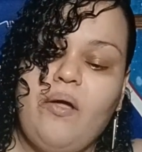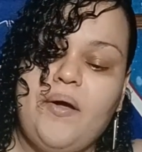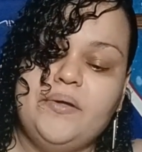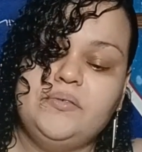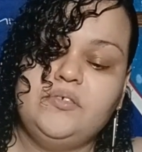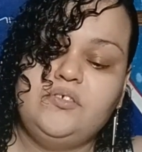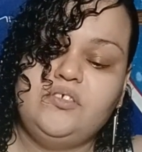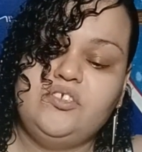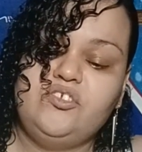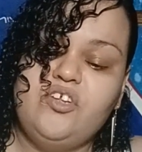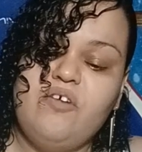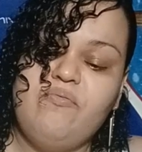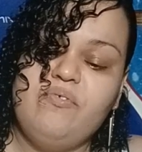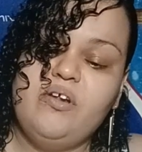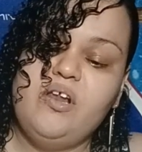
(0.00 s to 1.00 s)
This is
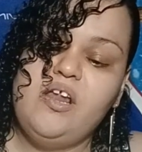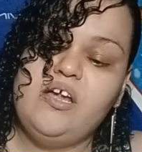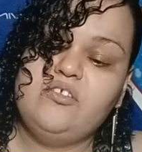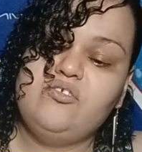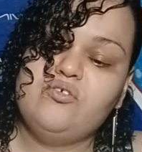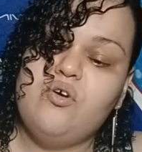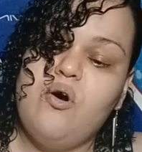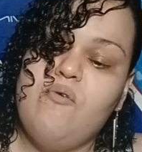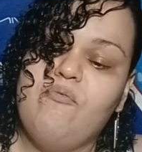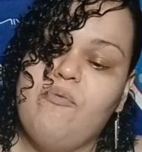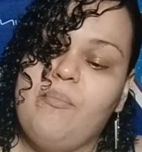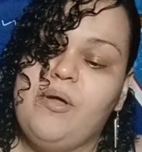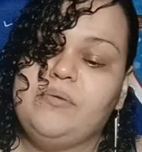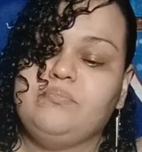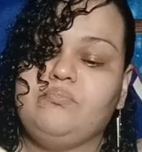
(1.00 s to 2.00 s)
definitely a to go for
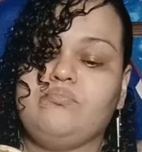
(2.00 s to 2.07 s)
me.